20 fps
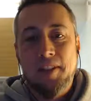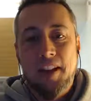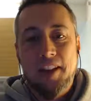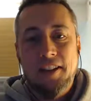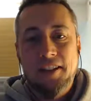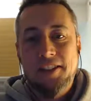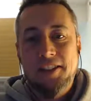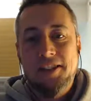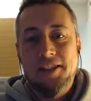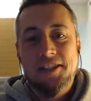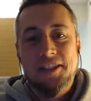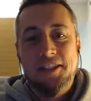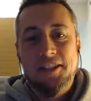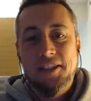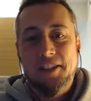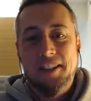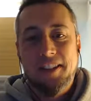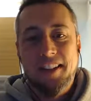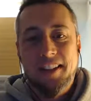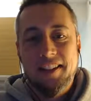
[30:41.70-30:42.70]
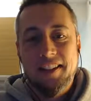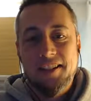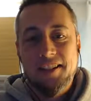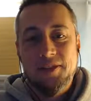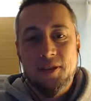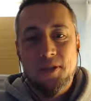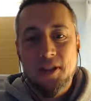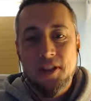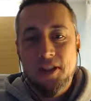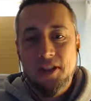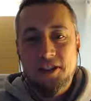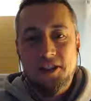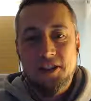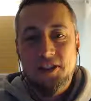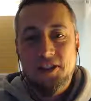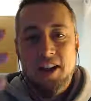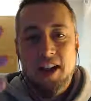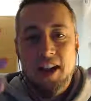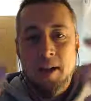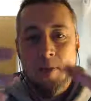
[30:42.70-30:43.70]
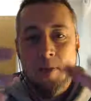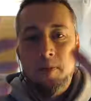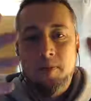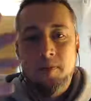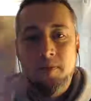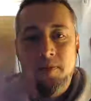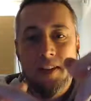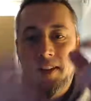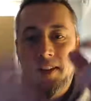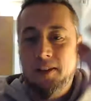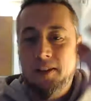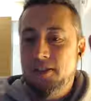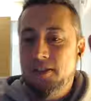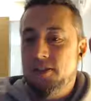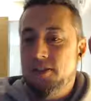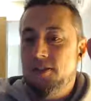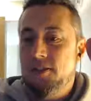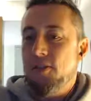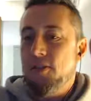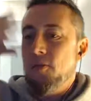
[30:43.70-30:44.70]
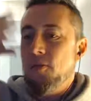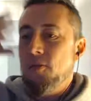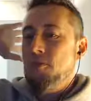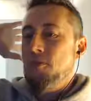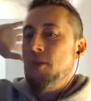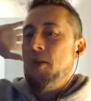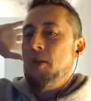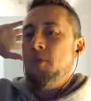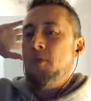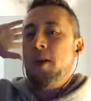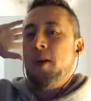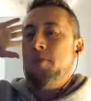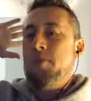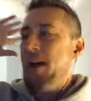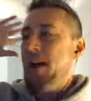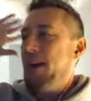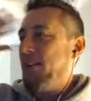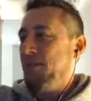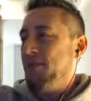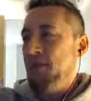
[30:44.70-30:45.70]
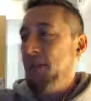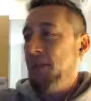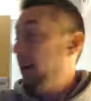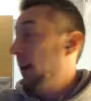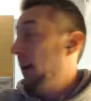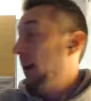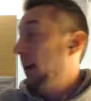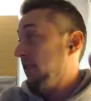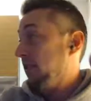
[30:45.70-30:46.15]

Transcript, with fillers: That's that's the one that just oh. kind of zoom right, right past me, and I was